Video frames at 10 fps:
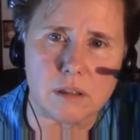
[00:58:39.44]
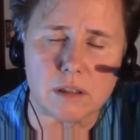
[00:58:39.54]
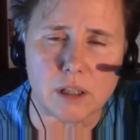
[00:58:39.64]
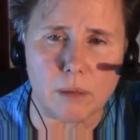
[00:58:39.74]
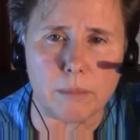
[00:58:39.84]

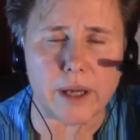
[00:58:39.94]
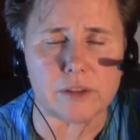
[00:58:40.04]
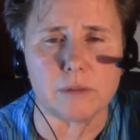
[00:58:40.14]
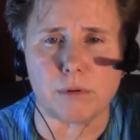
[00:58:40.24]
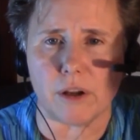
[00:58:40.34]
come back
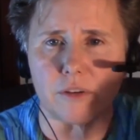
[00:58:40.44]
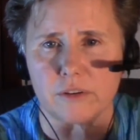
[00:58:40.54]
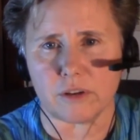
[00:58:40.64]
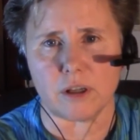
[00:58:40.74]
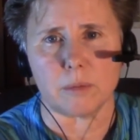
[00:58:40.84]
to present
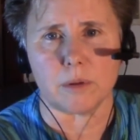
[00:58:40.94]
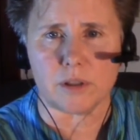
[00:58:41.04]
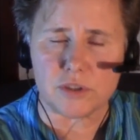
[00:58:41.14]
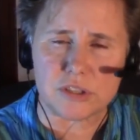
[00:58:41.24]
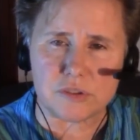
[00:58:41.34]
time
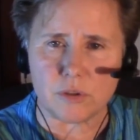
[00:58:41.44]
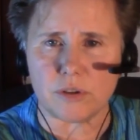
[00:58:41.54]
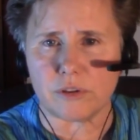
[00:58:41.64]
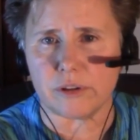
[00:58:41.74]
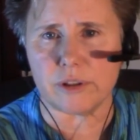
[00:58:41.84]
and just
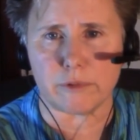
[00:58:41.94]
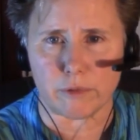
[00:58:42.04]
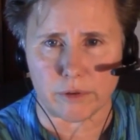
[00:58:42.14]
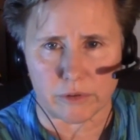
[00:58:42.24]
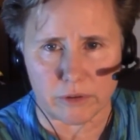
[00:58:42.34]
notice the
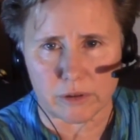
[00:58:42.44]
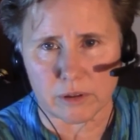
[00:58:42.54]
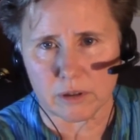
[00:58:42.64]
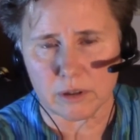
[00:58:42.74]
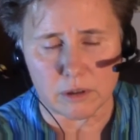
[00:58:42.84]
difference
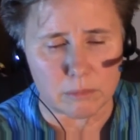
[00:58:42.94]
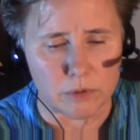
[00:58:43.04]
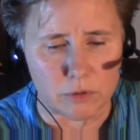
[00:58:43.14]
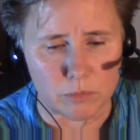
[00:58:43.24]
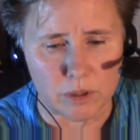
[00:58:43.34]

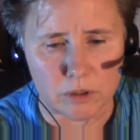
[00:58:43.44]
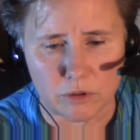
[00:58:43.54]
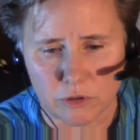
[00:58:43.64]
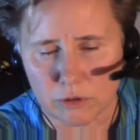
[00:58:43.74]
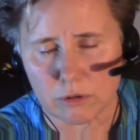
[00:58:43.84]
between
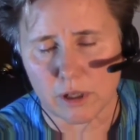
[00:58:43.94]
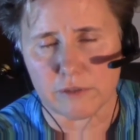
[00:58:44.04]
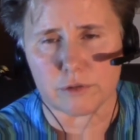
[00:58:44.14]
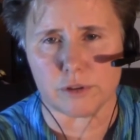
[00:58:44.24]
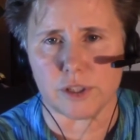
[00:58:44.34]
those two life
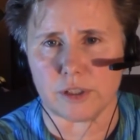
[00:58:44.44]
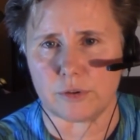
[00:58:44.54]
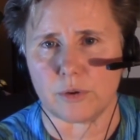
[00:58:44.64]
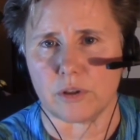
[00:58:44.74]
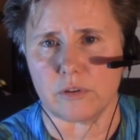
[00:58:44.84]

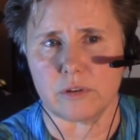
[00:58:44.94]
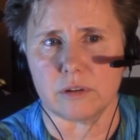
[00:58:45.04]
trajectories.